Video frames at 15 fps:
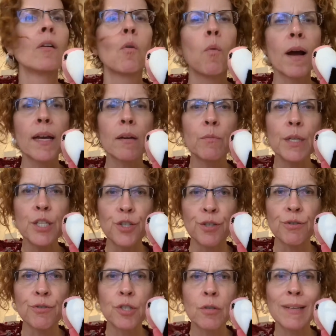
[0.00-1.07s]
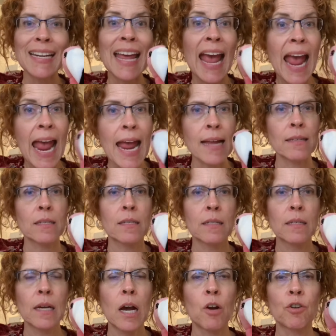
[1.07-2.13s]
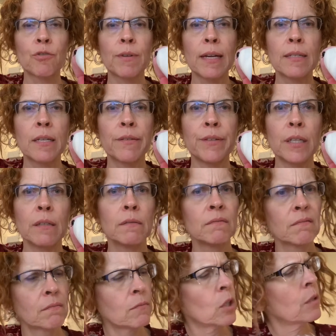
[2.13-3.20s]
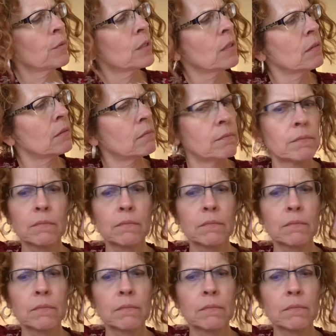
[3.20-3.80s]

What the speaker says: what can we do to enhance our creativity? What can we do?